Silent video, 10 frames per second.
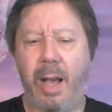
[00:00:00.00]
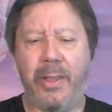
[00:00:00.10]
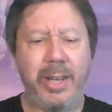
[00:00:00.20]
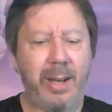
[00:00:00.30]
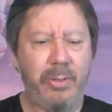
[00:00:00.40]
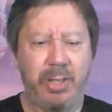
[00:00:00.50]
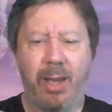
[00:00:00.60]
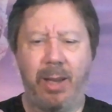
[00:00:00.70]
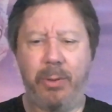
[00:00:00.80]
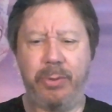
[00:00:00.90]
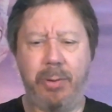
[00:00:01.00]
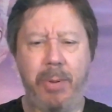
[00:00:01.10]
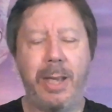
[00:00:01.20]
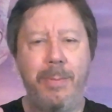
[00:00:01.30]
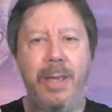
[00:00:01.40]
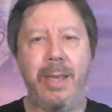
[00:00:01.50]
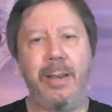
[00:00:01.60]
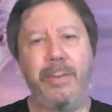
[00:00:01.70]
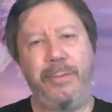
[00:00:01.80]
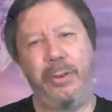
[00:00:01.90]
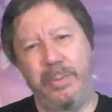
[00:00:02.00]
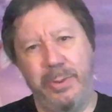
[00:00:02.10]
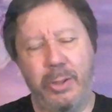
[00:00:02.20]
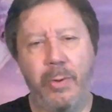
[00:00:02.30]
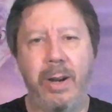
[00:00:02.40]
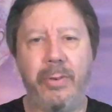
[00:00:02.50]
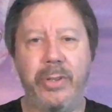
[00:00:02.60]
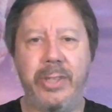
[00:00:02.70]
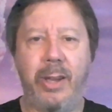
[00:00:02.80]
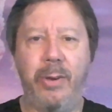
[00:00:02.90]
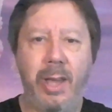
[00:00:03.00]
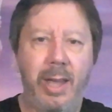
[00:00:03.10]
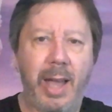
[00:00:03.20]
I think those tiles are maybe a foot square or so,